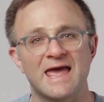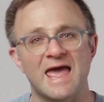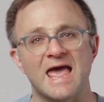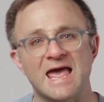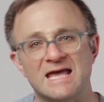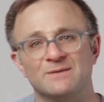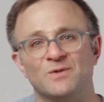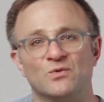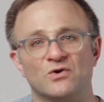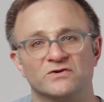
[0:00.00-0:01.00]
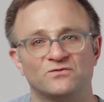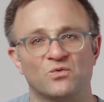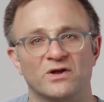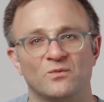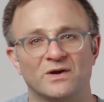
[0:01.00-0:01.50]
hey, give me rows
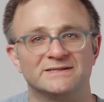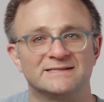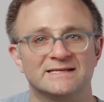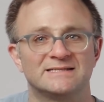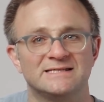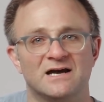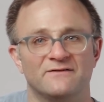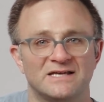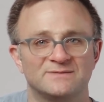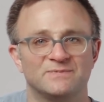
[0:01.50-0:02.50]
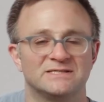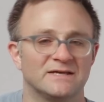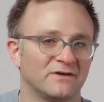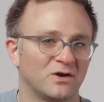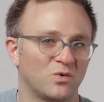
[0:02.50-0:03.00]
41 to 60 of a
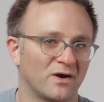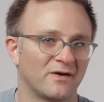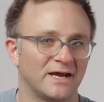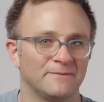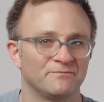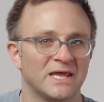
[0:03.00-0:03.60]
specific query.